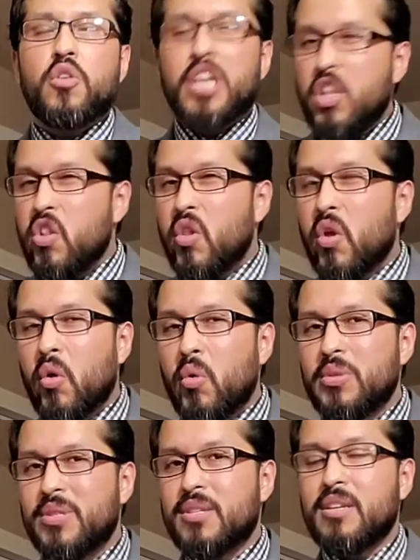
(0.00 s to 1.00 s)

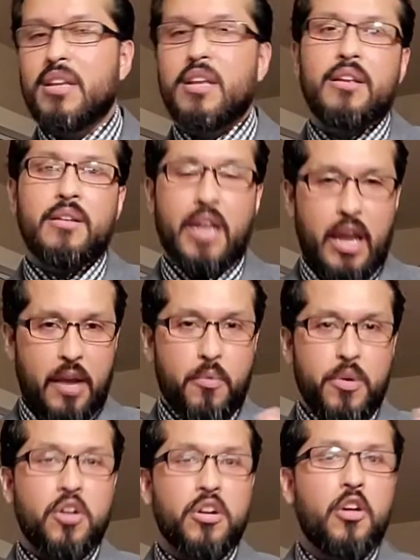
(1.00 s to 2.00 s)
knows, and
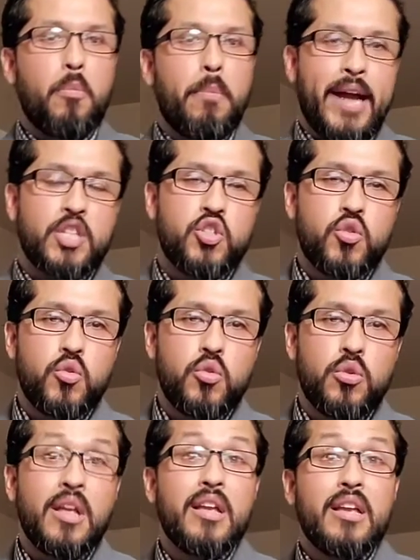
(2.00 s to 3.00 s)
we're going to go back to